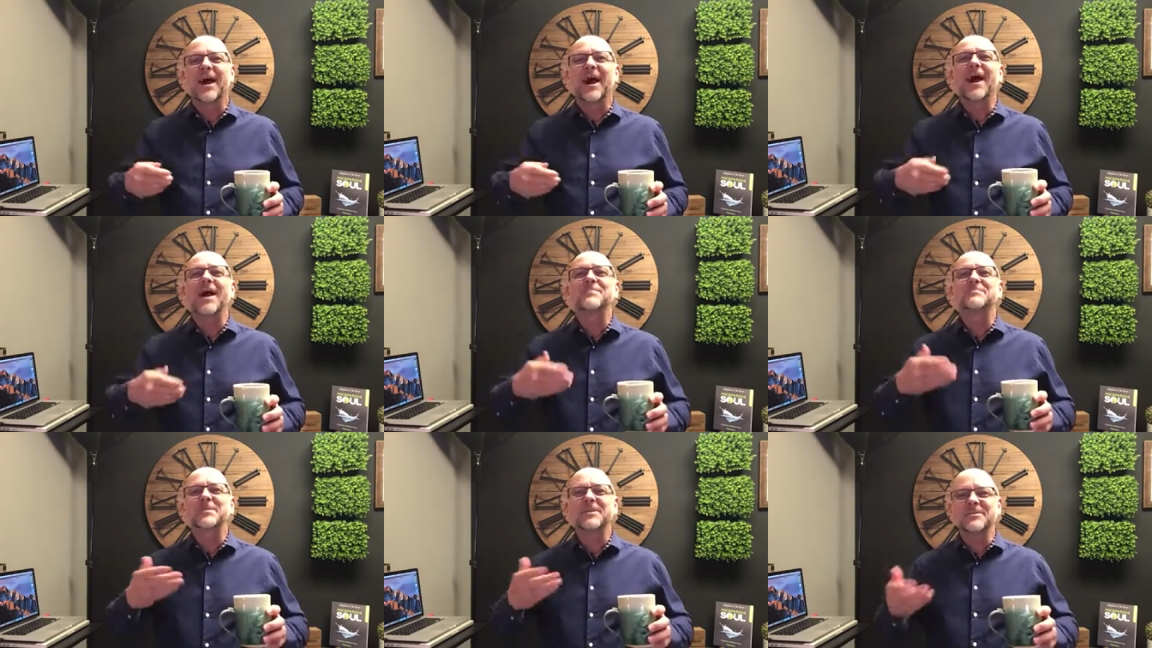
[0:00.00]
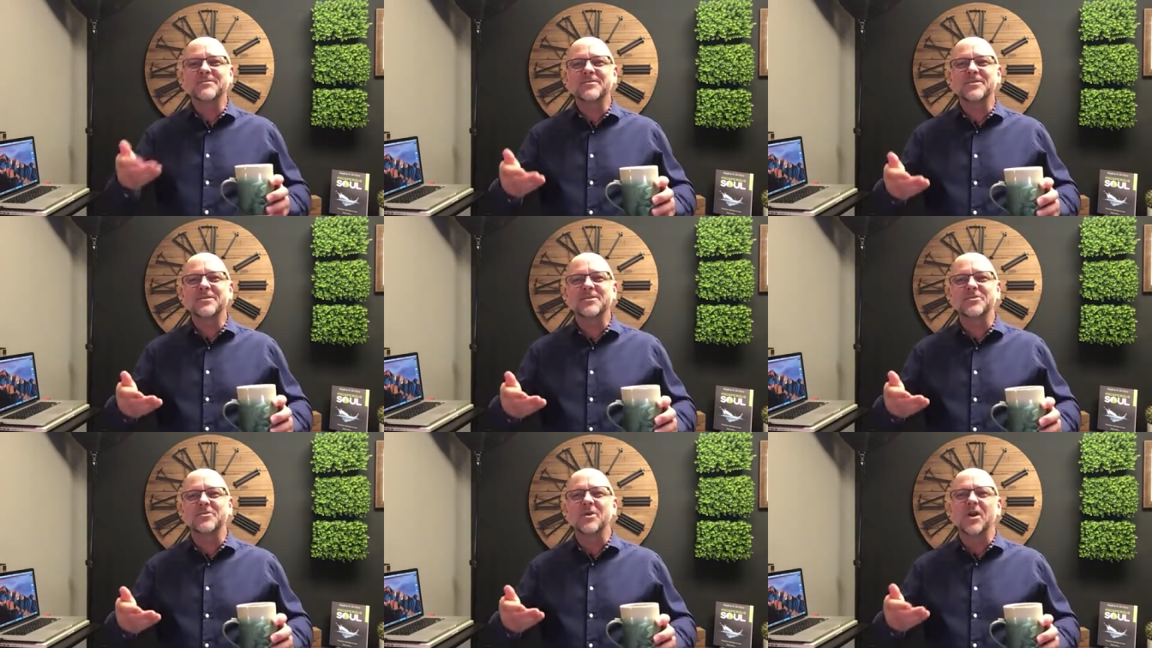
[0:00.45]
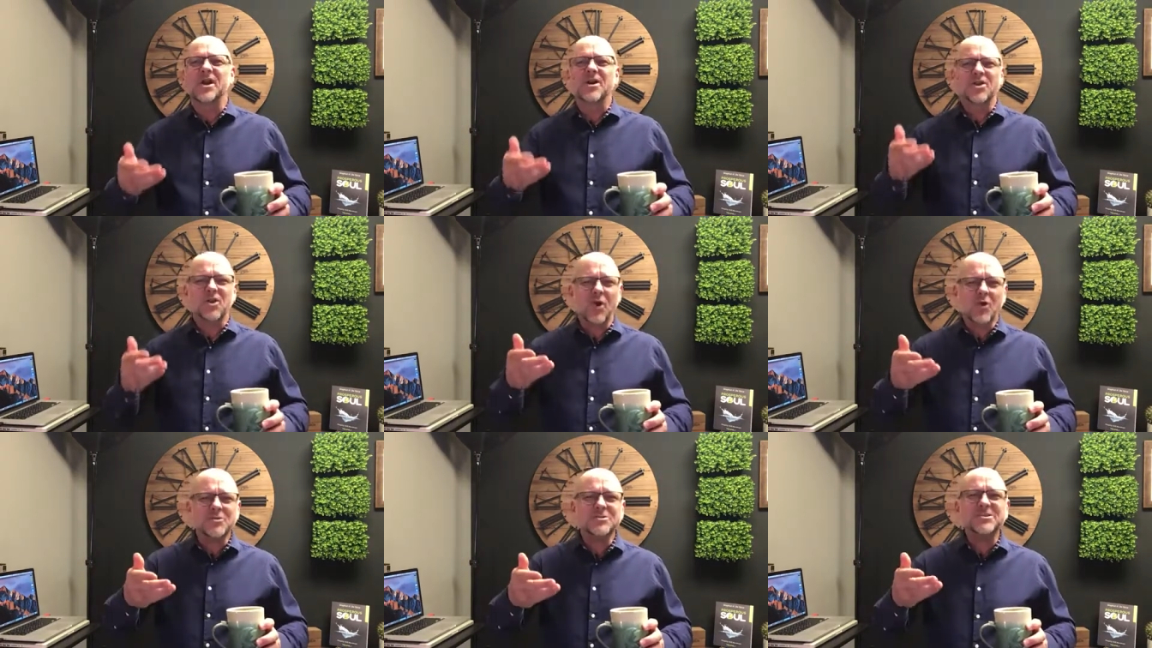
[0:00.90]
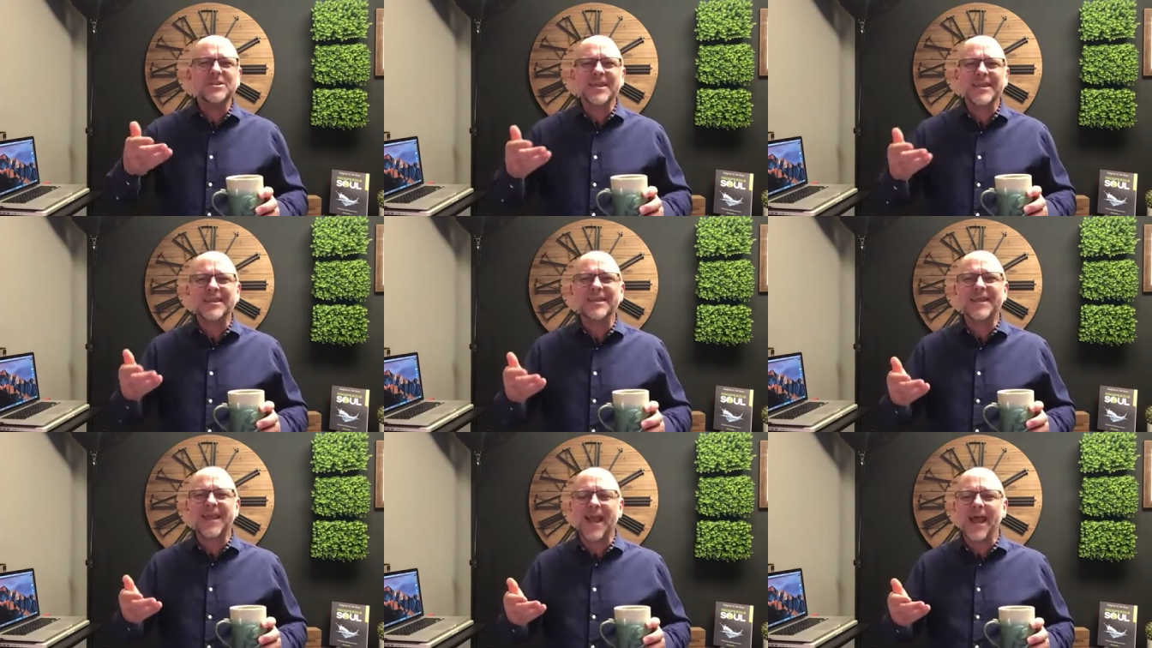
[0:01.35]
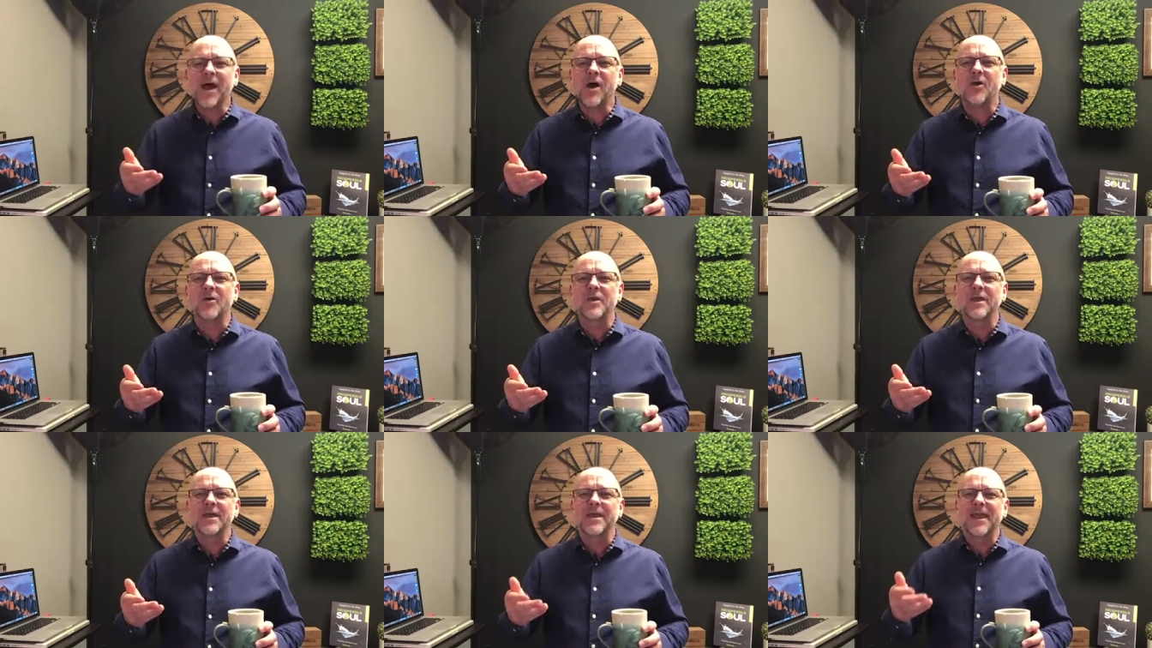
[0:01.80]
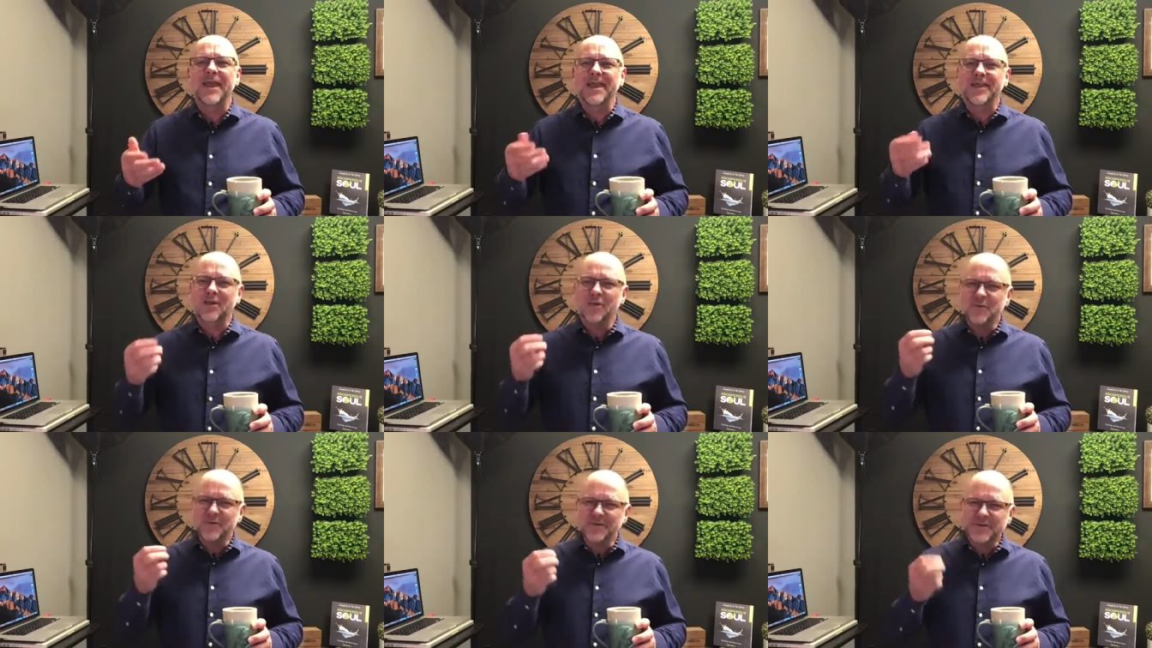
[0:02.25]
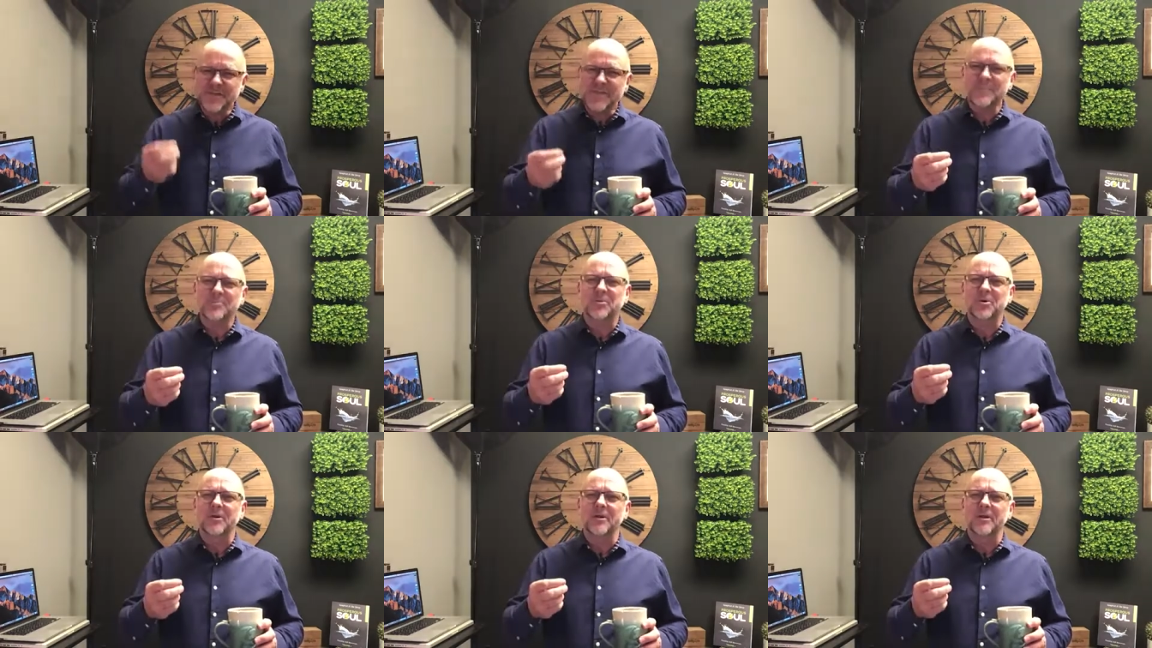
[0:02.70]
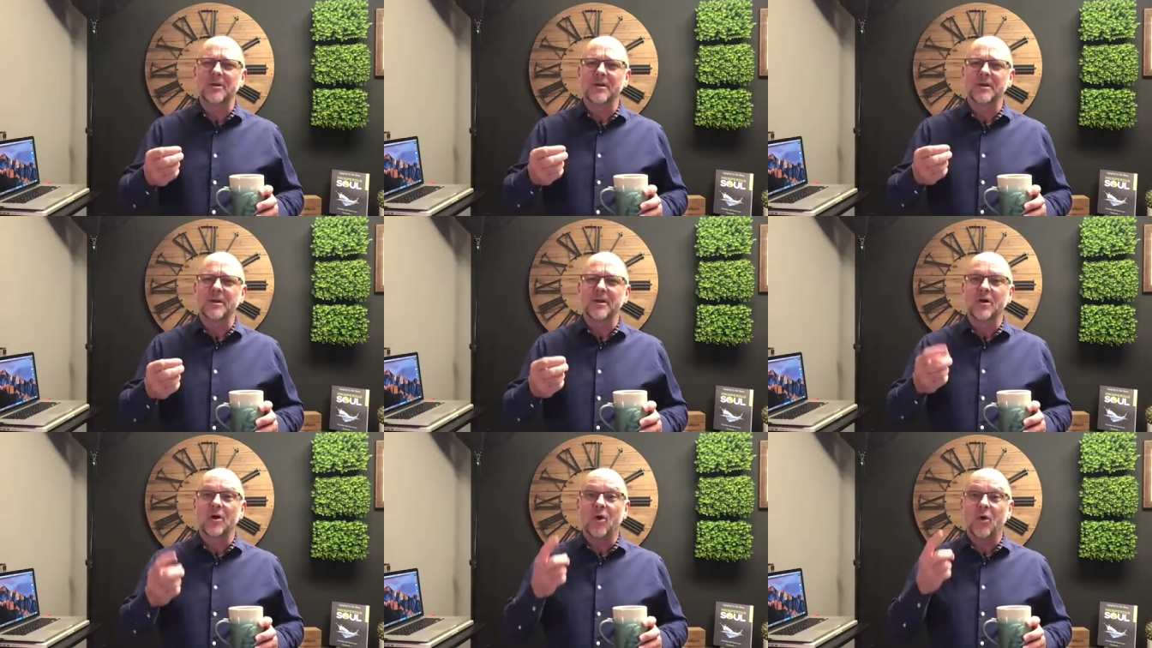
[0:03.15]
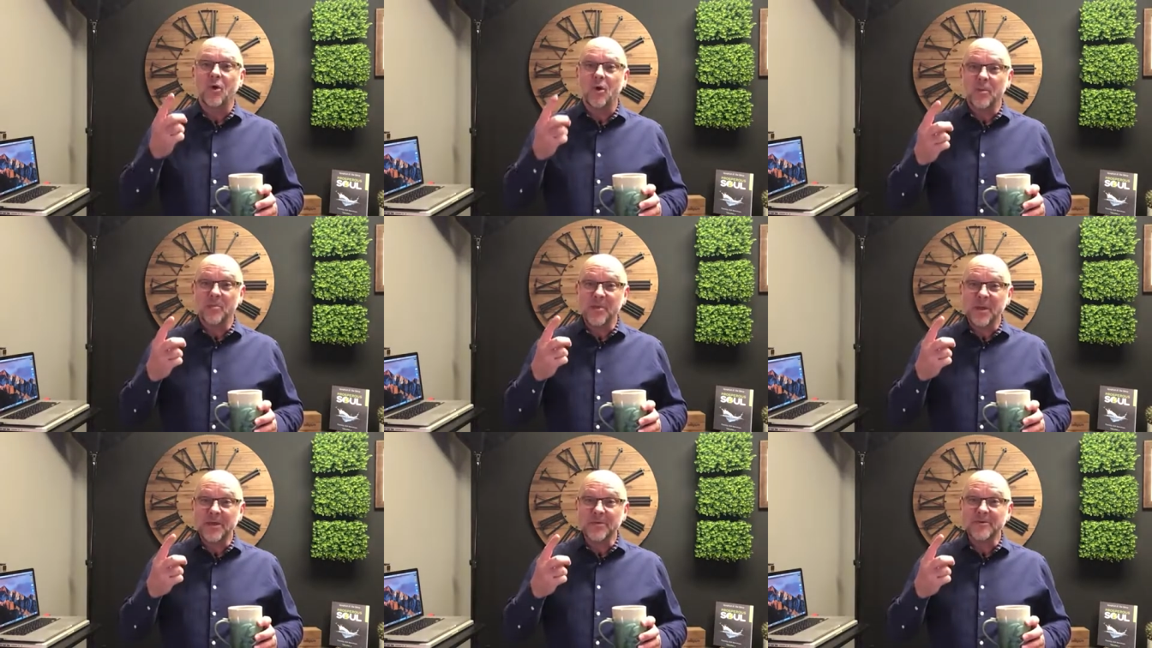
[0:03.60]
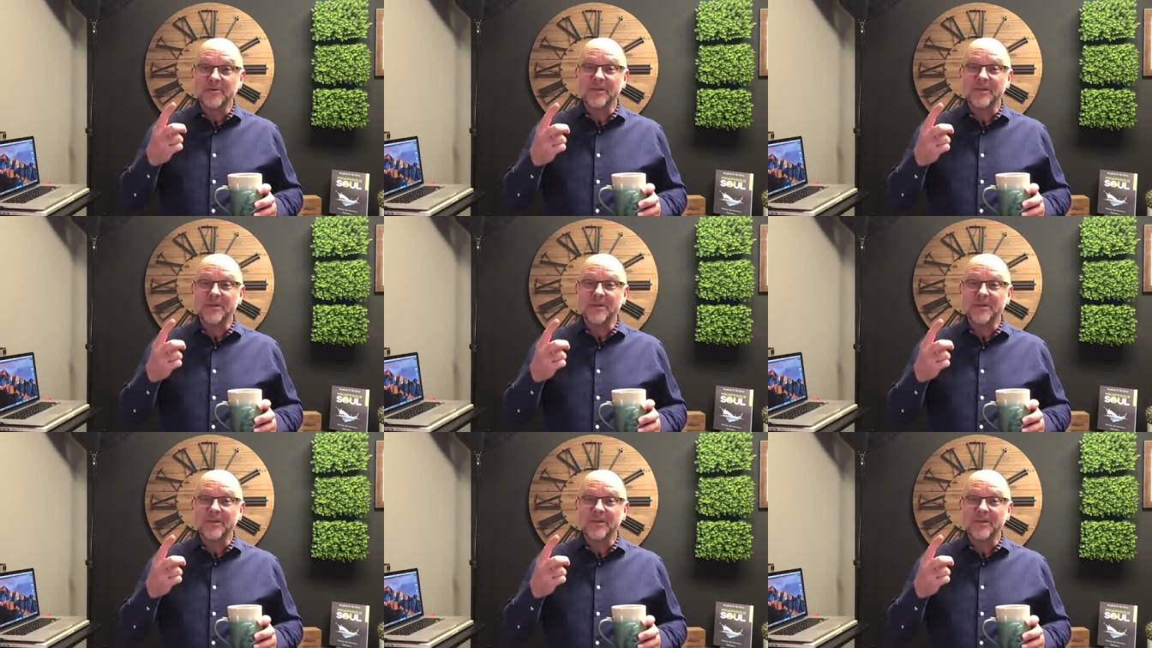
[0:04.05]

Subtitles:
I'm giving you. Go check it out and go deeper. Or better